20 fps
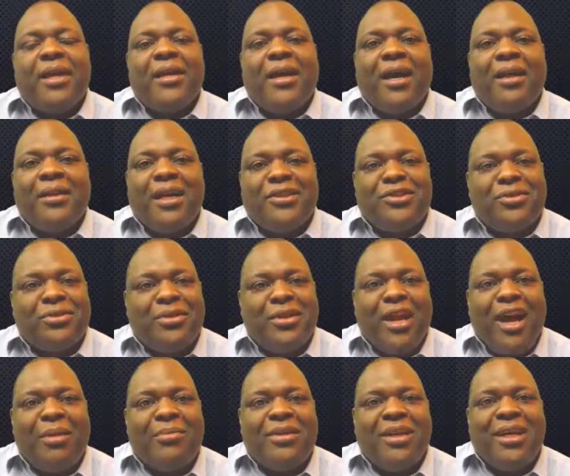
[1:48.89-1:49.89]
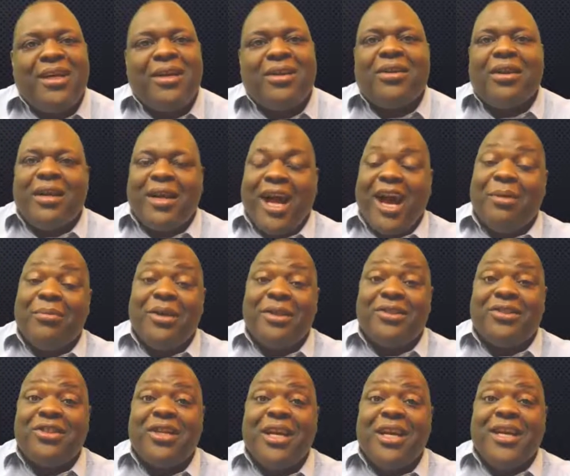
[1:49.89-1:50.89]
That's your denominator. And how
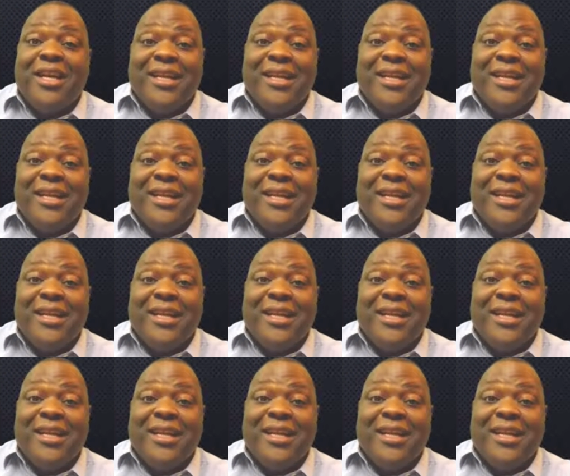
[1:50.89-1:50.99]
much